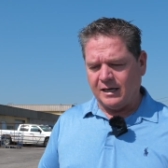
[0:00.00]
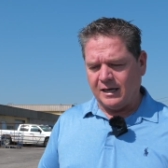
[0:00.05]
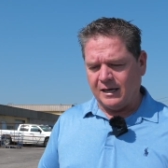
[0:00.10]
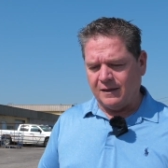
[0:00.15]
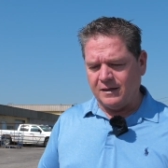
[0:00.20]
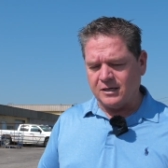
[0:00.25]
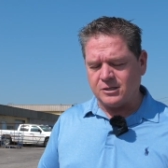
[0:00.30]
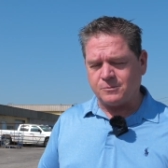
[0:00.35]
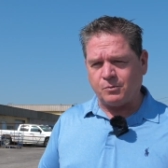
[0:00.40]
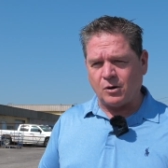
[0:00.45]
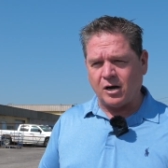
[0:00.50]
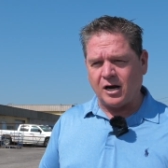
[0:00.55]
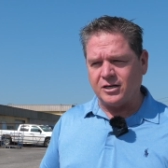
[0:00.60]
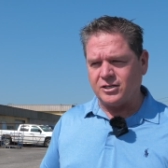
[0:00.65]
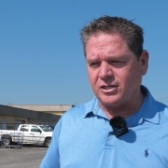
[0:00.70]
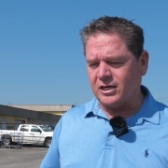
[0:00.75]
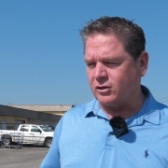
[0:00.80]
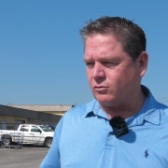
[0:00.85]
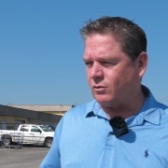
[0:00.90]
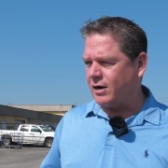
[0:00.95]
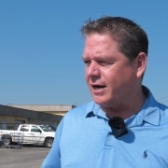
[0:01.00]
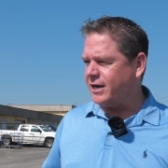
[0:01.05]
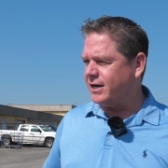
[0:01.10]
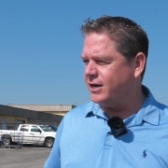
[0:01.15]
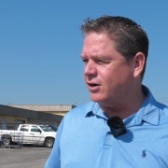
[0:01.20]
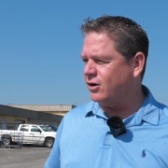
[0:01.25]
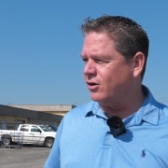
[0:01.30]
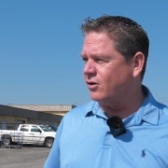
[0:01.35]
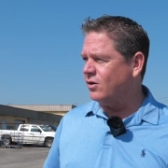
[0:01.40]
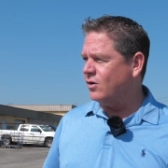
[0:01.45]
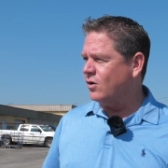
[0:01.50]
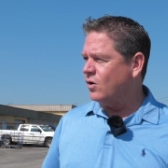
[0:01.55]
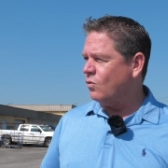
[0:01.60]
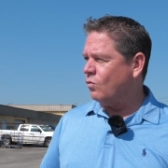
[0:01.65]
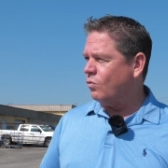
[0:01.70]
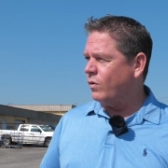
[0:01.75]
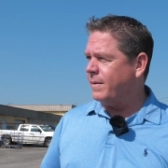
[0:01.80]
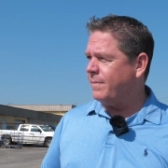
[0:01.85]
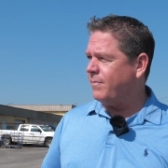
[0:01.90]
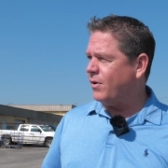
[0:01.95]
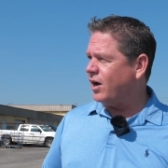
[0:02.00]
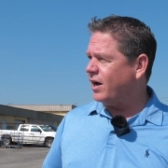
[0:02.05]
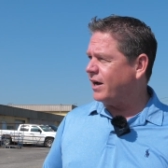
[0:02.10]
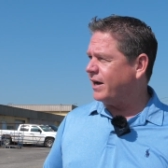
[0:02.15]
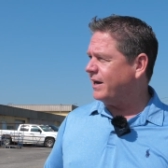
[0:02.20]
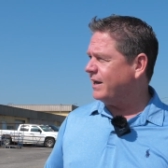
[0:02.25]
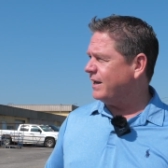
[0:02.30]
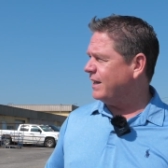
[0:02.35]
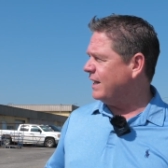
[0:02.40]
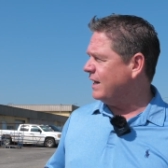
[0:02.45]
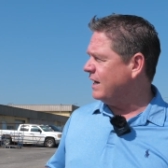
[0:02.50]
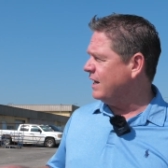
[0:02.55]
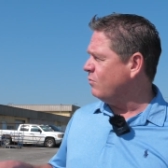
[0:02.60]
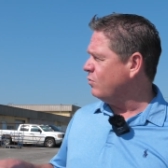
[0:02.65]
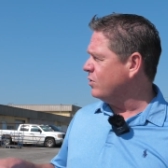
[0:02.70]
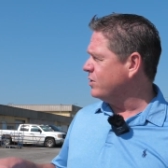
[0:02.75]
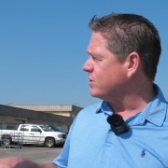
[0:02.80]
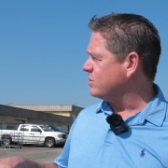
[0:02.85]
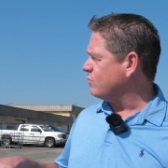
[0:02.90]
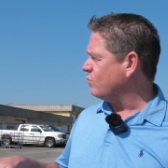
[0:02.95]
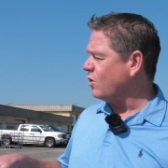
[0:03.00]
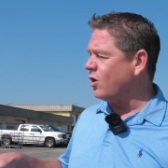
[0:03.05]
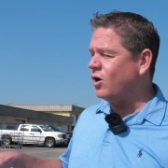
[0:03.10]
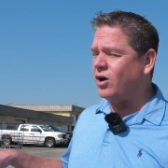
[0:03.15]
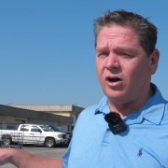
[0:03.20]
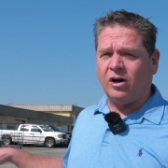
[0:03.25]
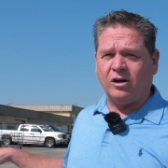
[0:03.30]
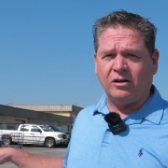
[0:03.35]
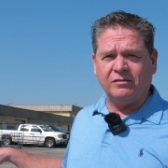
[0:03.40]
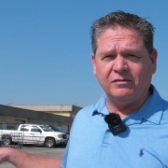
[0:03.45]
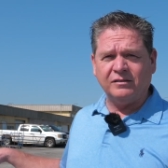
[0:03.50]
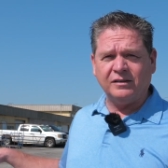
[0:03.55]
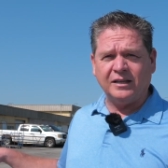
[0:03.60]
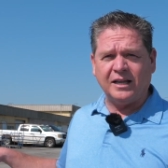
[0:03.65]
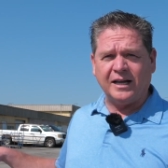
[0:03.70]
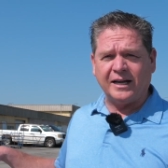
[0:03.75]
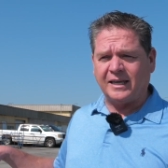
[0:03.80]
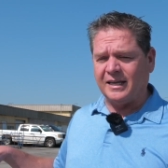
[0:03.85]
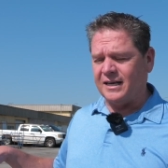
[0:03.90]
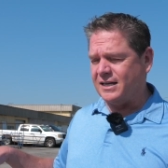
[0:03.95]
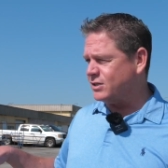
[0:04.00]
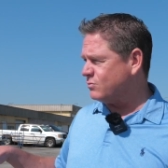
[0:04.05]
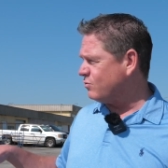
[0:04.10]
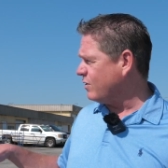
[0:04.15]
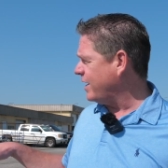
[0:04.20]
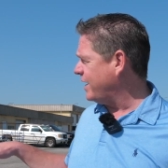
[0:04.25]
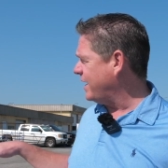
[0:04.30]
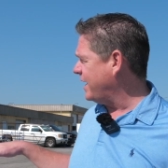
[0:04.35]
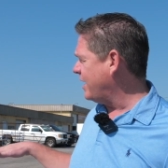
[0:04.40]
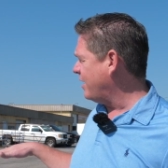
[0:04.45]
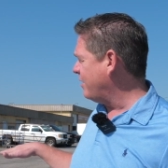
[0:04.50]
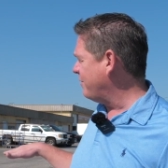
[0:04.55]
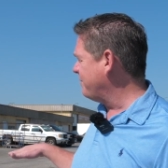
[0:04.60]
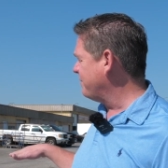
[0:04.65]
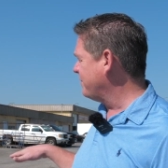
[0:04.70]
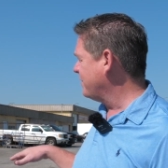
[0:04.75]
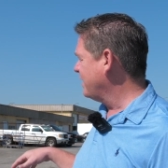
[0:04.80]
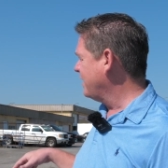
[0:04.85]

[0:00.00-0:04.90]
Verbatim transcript: In this project right here, we bought it, it, it was raw like it is right now.